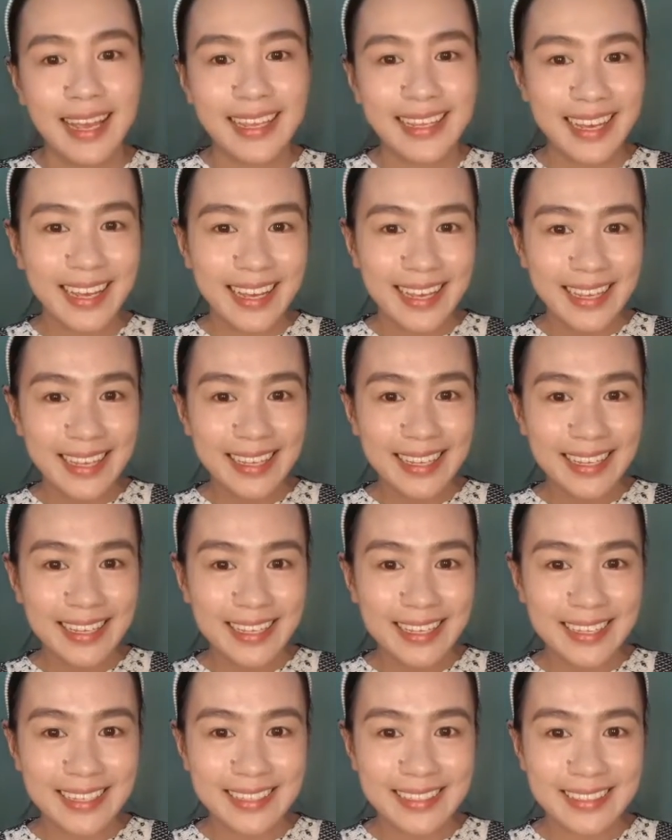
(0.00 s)

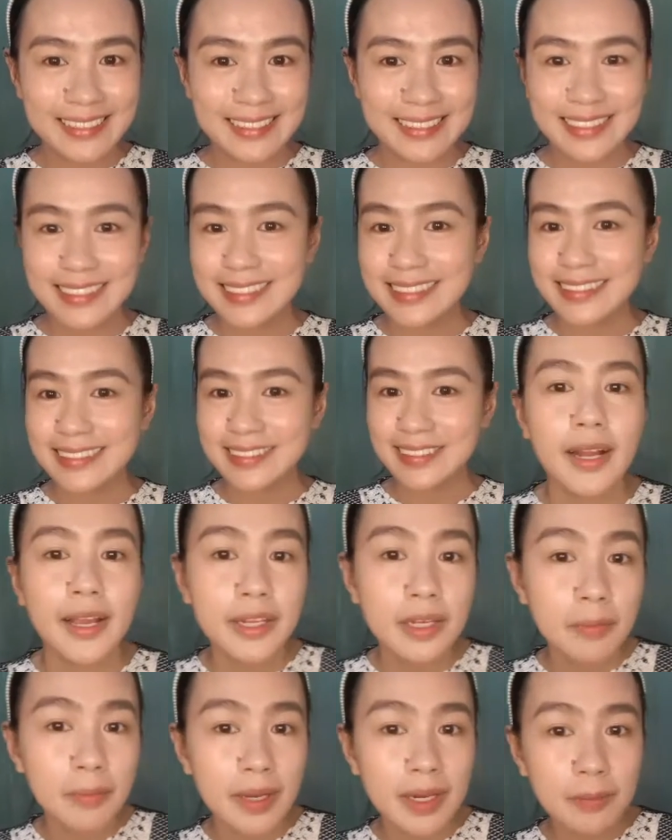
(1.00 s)
Ayan.
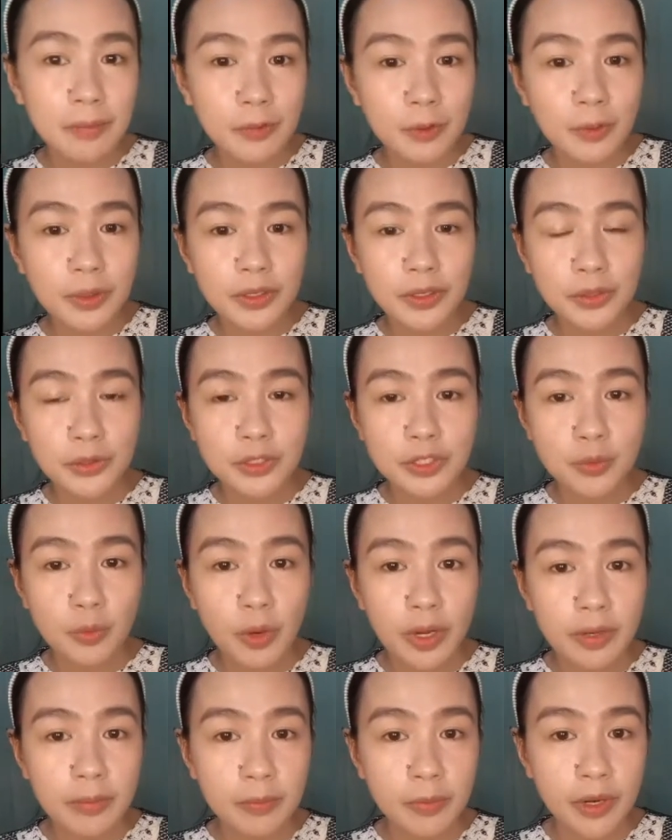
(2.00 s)
Ngayon naman, I'm going to use
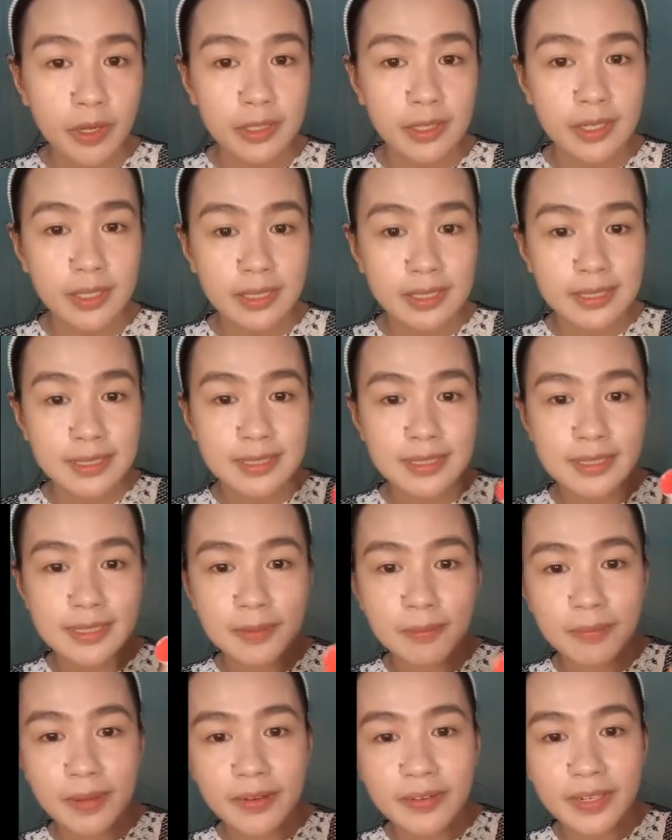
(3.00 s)
one product. This is
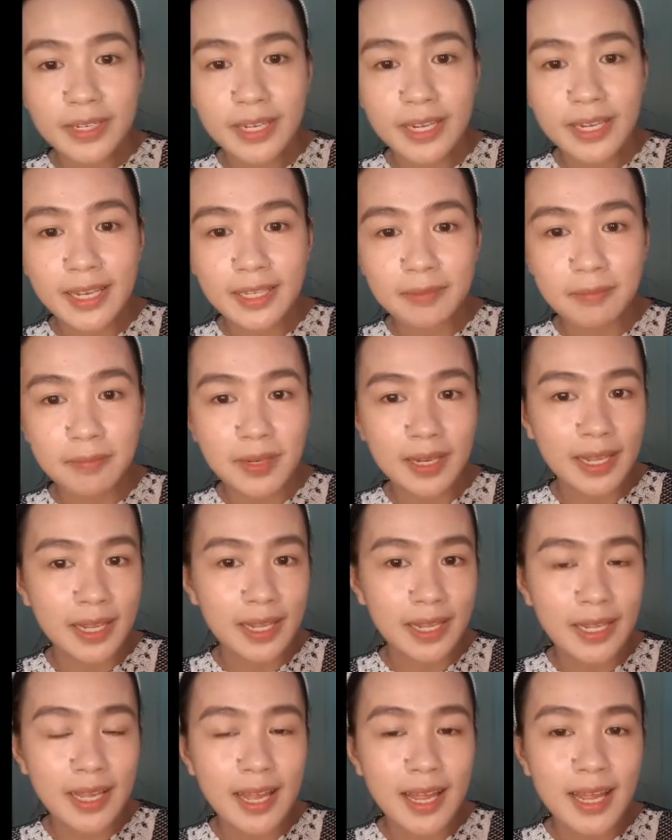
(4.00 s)
the Mary Kay at
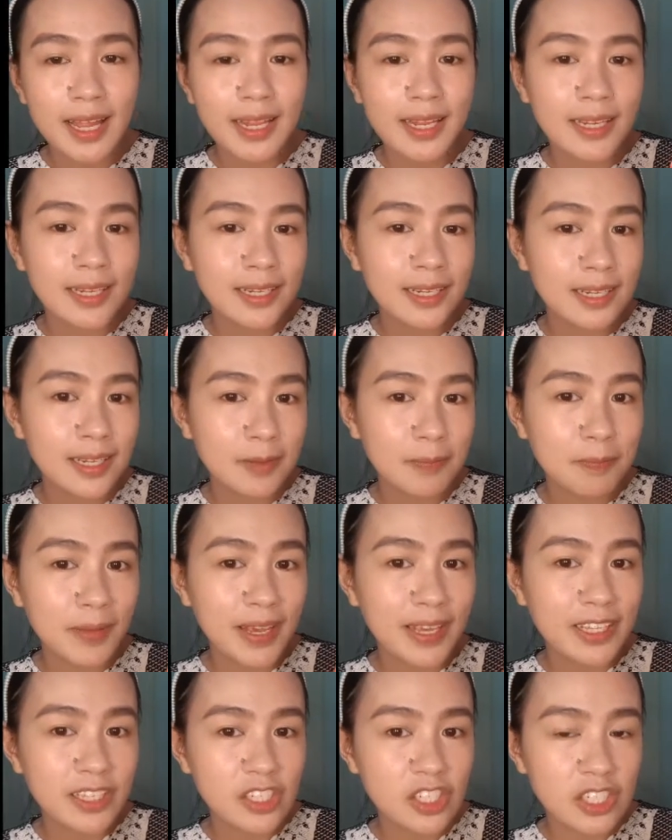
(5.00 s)
Play Lip
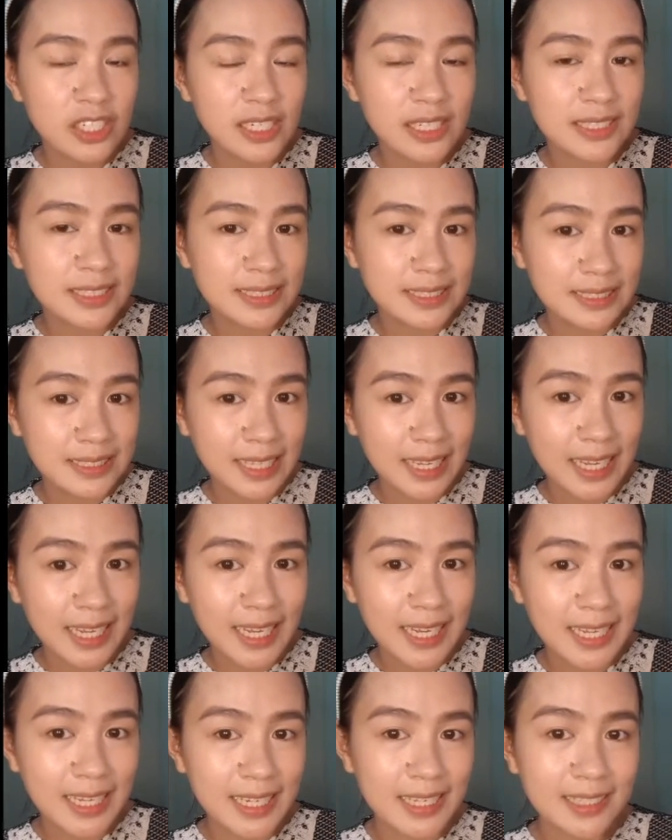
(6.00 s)
and Cheek Stick.
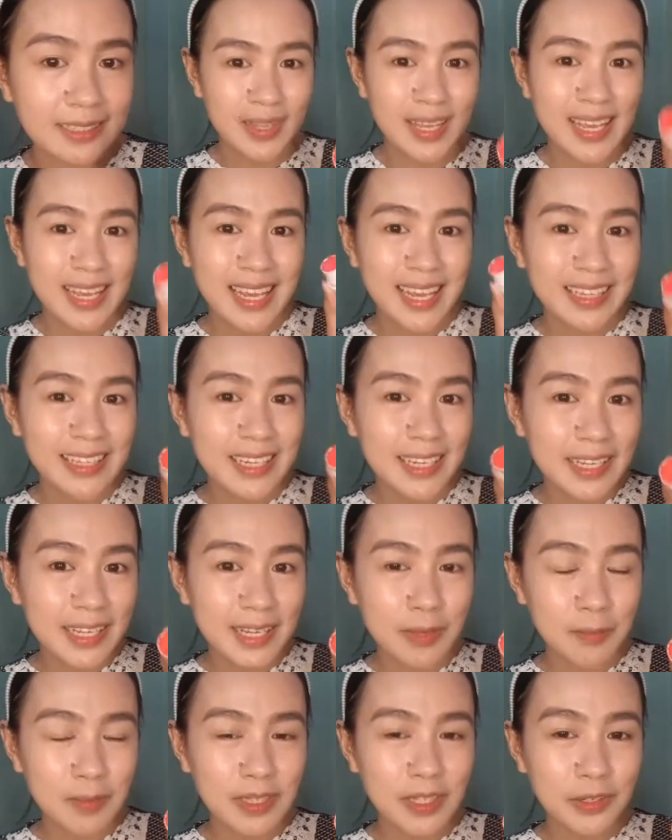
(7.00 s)
Ito na yung
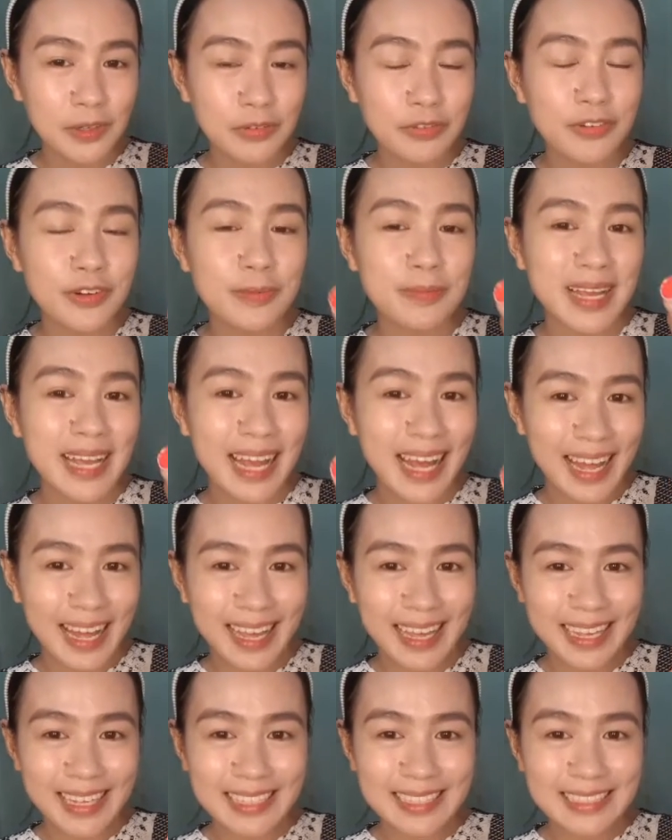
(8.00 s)
gagamitin ko for my
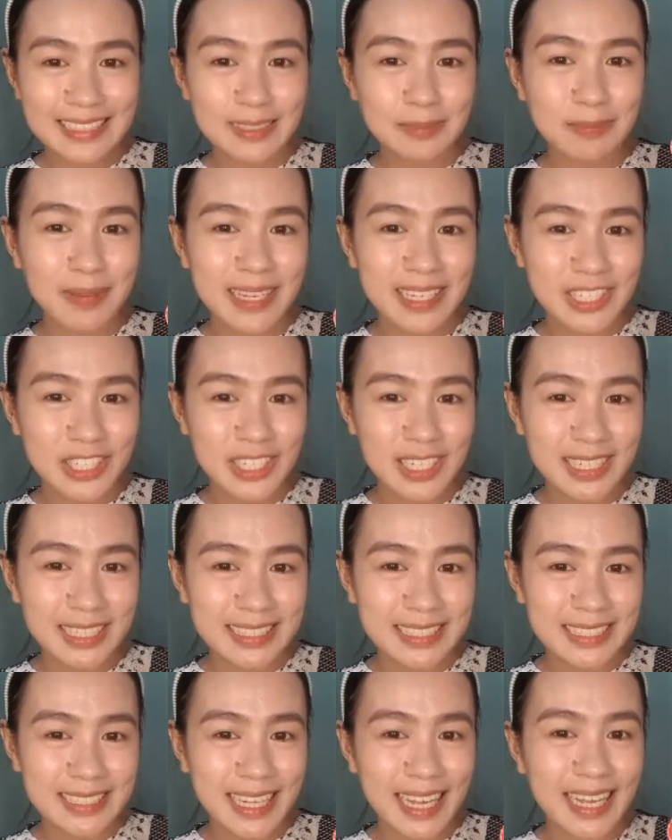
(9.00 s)
eyes, my
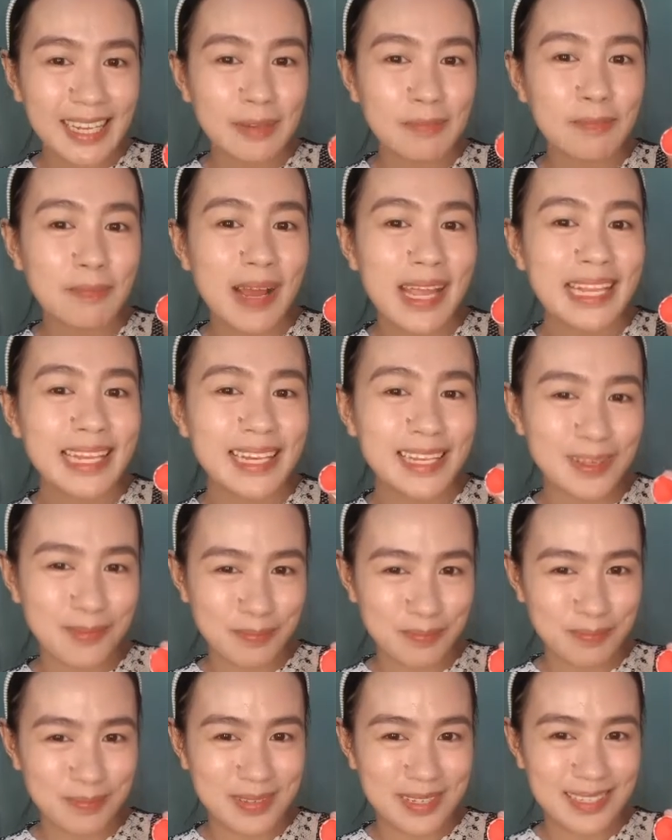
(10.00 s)
cheeks, and my
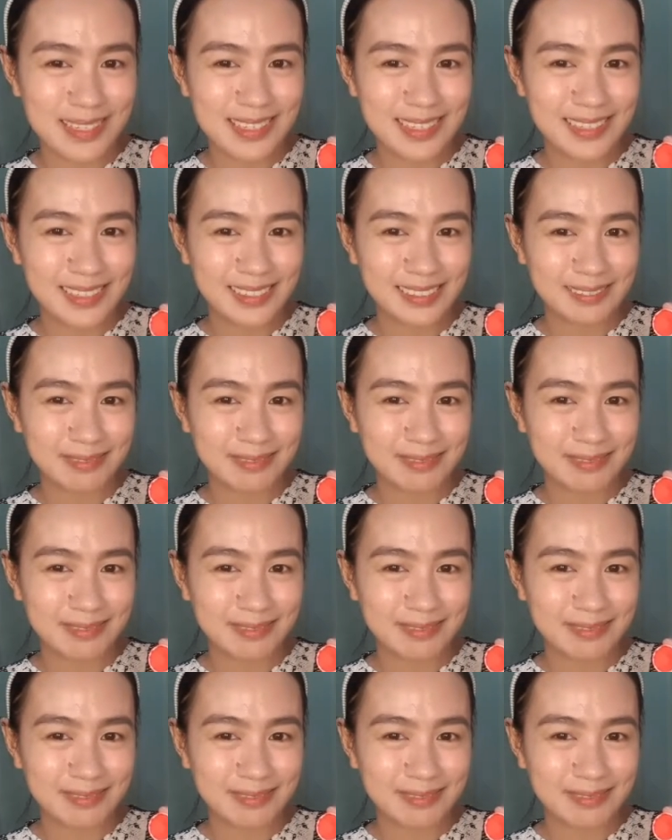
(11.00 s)
lips.